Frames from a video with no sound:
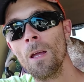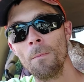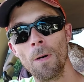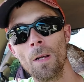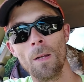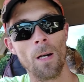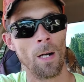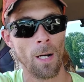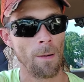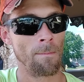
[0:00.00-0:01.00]
but
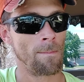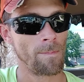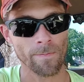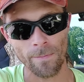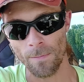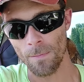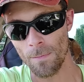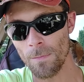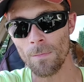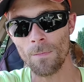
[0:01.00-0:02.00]

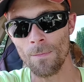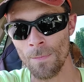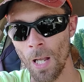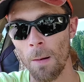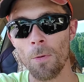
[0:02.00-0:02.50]
I'm